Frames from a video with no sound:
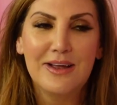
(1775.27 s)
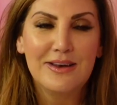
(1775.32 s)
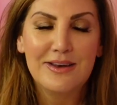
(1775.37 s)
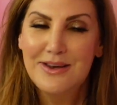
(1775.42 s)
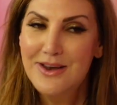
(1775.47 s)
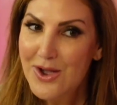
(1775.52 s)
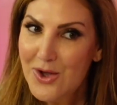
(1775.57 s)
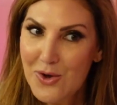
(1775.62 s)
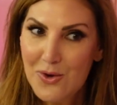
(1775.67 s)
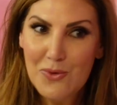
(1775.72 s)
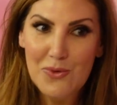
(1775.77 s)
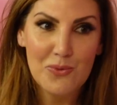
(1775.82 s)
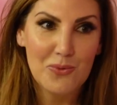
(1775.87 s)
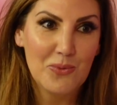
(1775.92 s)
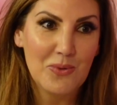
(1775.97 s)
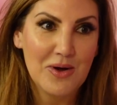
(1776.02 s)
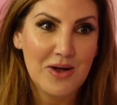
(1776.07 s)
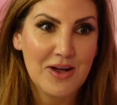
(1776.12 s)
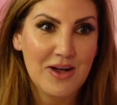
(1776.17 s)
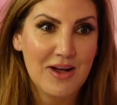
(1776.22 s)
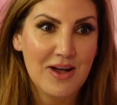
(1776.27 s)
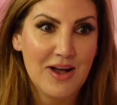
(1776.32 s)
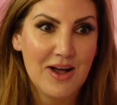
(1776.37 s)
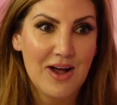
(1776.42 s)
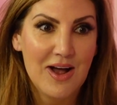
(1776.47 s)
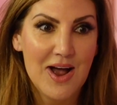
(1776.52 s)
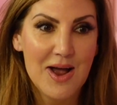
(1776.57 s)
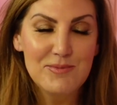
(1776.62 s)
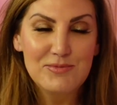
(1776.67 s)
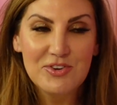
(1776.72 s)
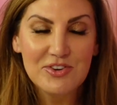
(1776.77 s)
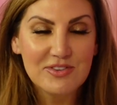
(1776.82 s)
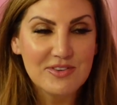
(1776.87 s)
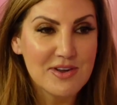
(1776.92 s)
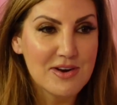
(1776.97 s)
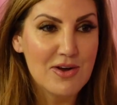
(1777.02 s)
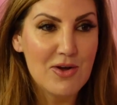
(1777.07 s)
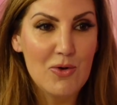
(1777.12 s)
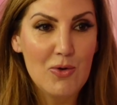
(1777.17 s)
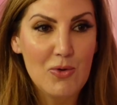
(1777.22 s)
no, I'm just
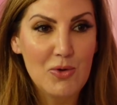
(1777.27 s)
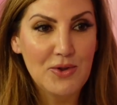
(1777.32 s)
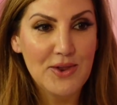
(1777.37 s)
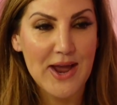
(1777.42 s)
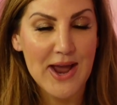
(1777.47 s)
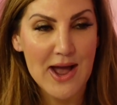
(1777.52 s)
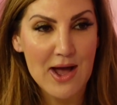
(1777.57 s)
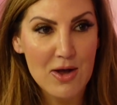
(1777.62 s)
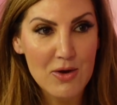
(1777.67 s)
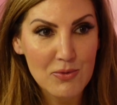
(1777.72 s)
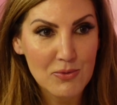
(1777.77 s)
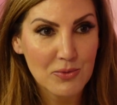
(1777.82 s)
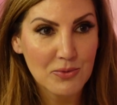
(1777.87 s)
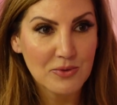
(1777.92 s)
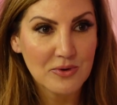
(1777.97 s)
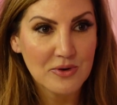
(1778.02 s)
going to hold out.